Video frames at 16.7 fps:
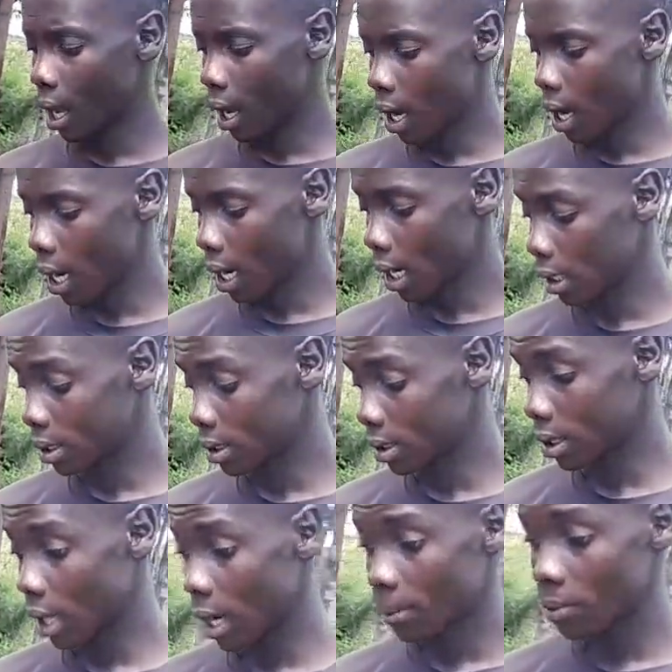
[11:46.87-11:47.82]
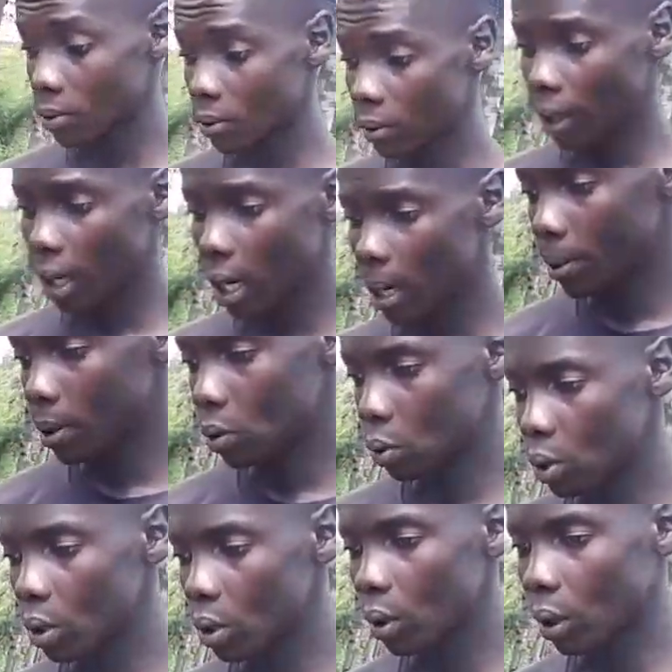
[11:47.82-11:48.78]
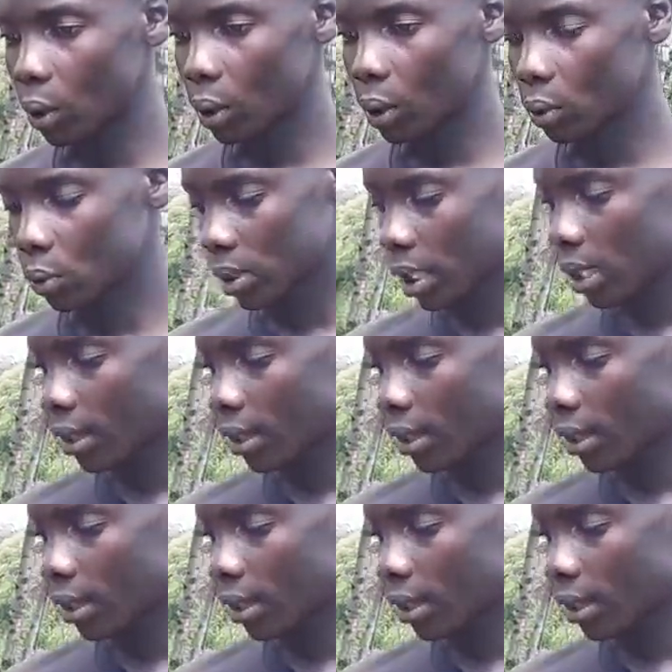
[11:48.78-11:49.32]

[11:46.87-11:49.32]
And I'm so happy today we're going to start the